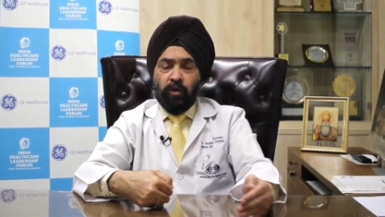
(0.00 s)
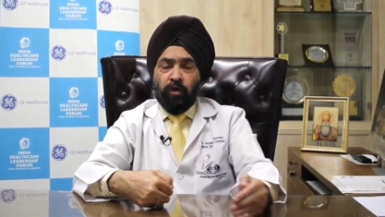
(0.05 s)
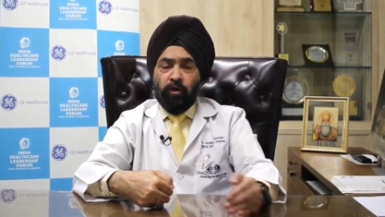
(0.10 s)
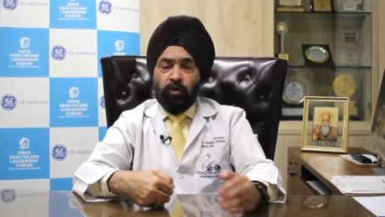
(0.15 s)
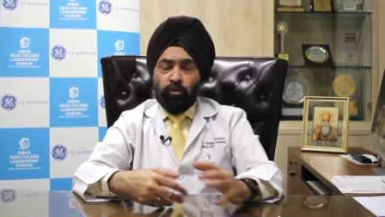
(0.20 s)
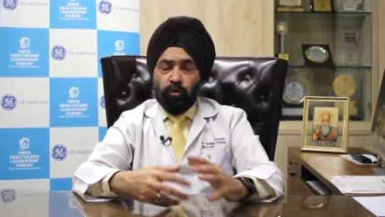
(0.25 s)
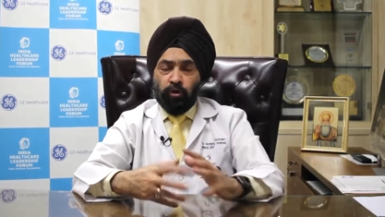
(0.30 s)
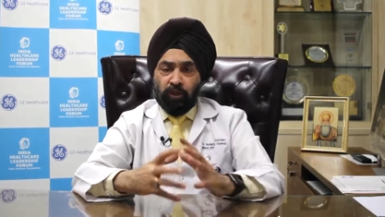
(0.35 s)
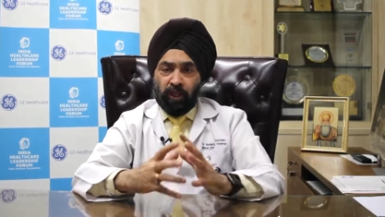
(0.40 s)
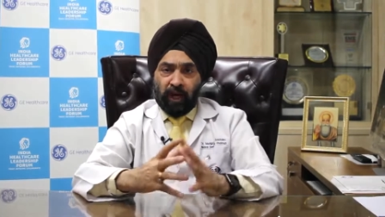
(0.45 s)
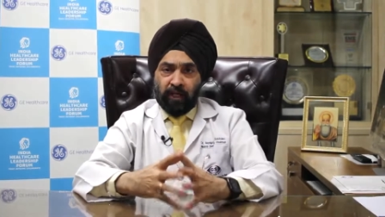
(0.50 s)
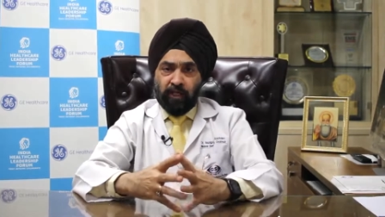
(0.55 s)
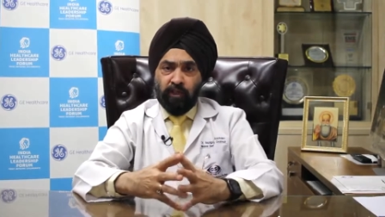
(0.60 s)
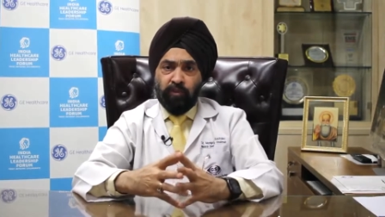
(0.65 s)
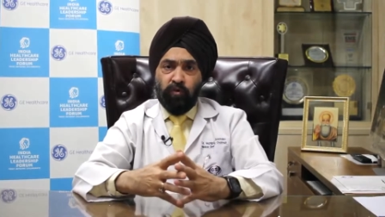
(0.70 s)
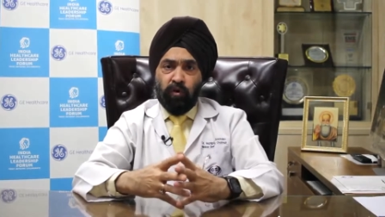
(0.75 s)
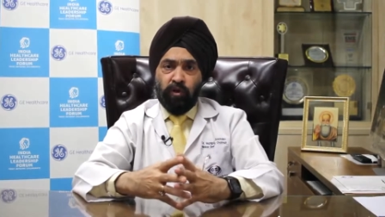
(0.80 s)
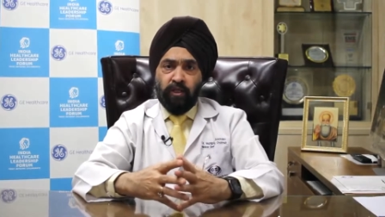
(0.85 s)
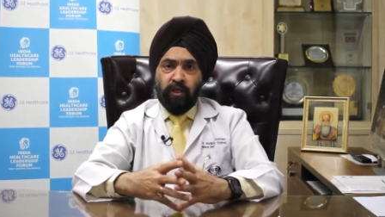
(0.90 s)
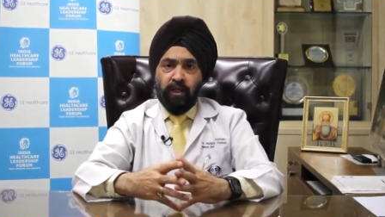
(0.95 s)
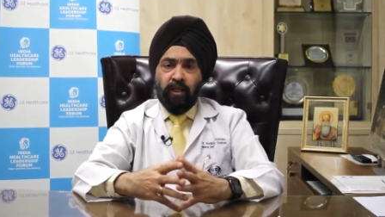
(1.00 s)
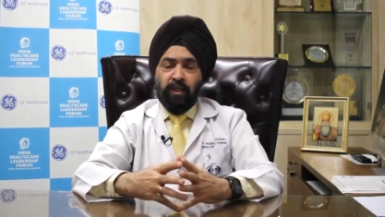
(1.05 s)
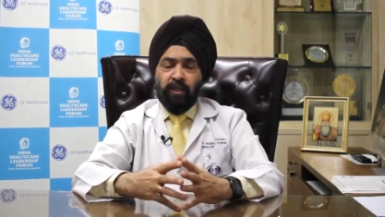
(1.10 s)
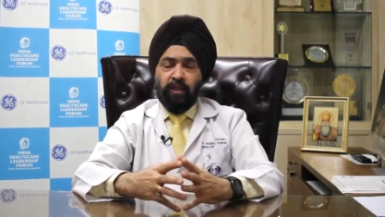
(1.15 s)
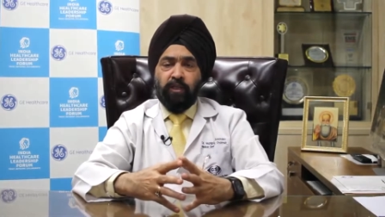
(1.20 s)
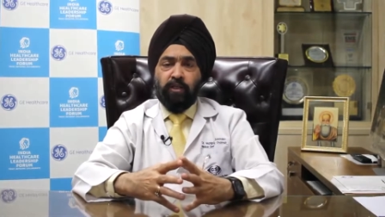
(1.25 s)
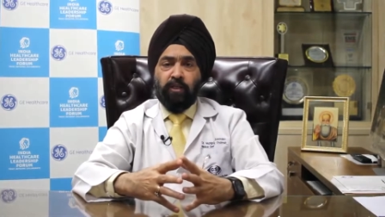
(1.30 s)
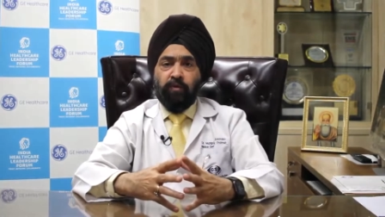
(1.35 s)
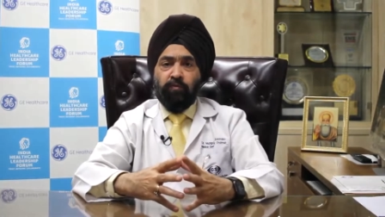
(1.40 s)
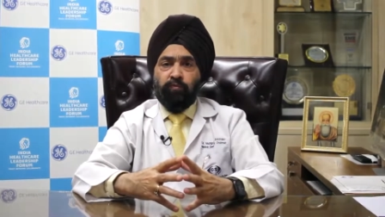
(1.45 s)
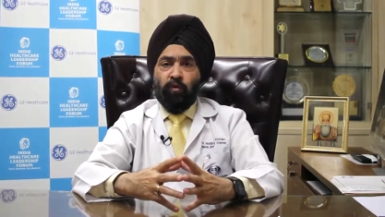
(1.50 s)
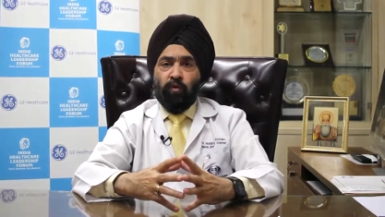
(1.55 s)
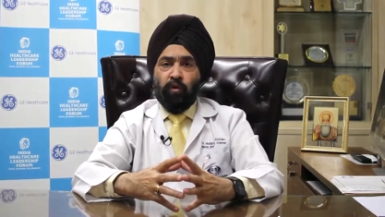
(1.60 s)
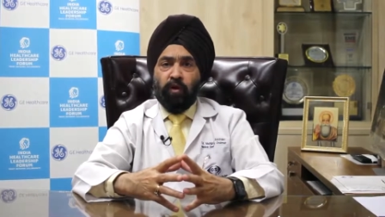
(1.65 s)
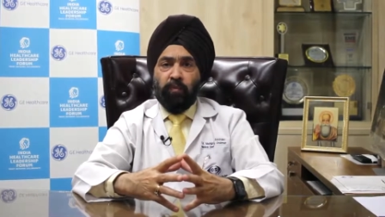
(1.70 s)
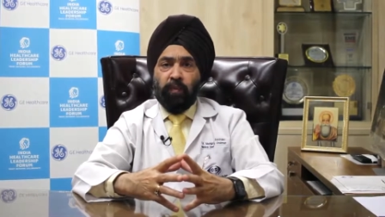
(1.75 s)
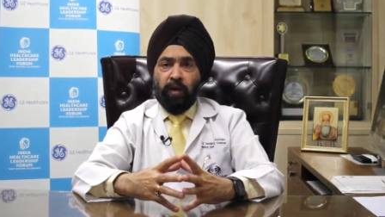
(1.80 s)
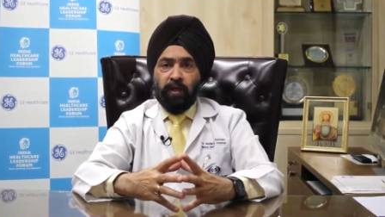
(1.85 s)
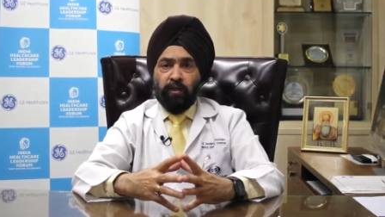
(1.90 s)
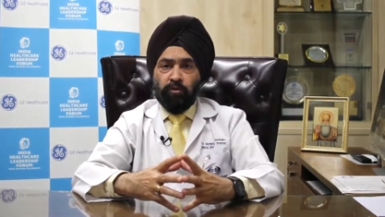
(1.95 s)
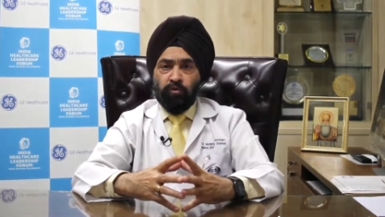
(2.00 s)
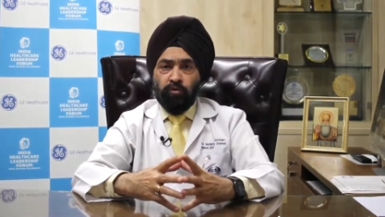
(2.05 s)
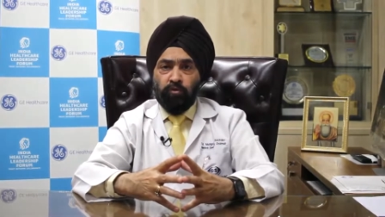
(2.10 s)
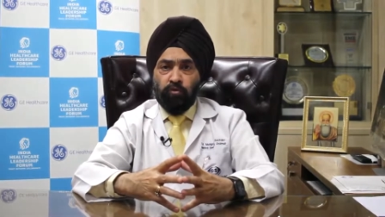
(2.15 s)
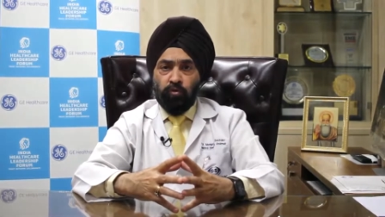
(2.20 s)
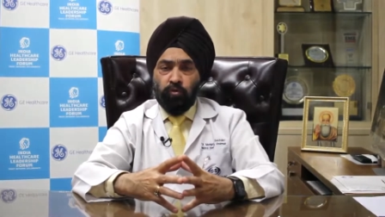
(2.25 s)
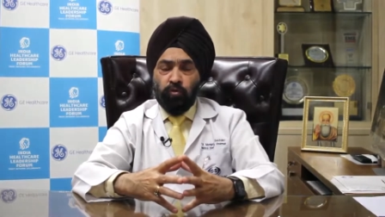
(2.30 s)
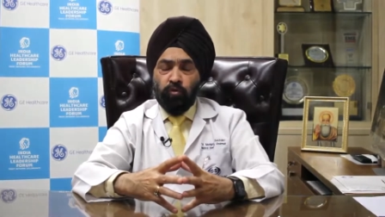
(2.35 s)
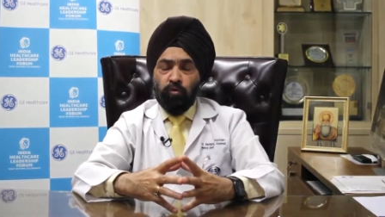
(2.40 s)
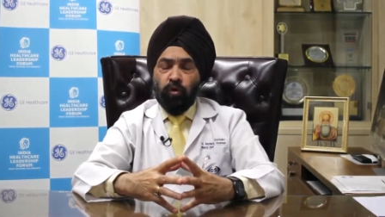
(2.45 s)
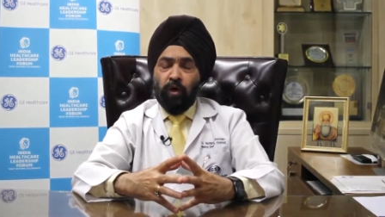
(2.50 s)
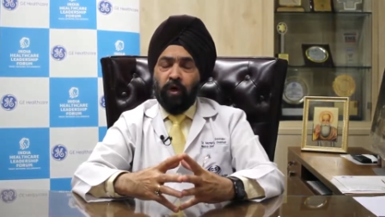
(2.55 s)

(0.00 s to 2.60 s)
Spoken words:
So that is what the leadership forum has to do,